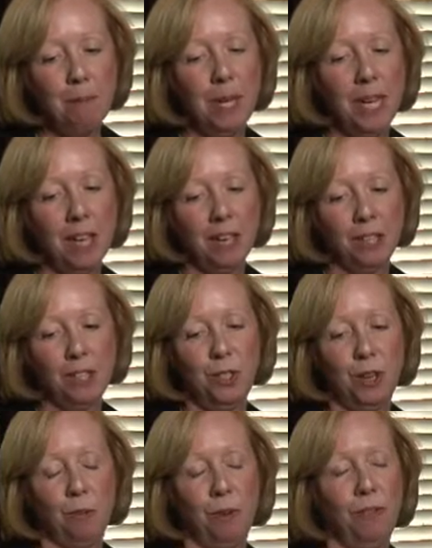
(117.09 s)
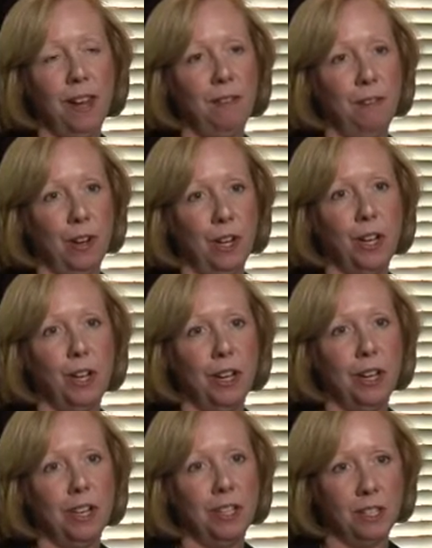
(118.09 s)
because we've had very
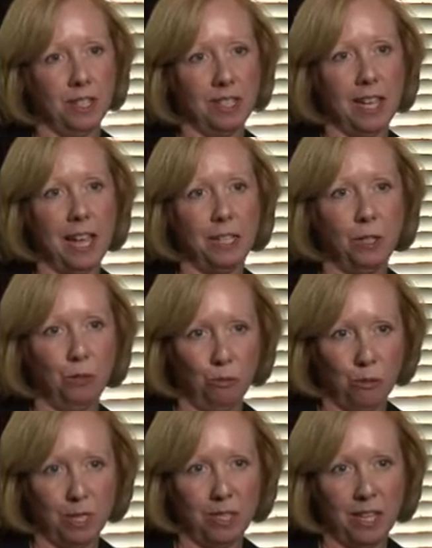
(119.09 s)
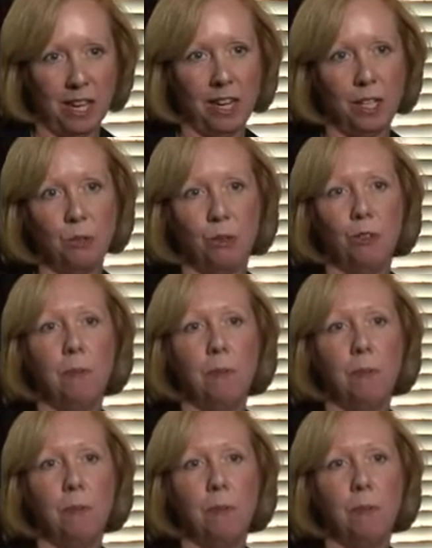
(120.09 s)
good success with Sage.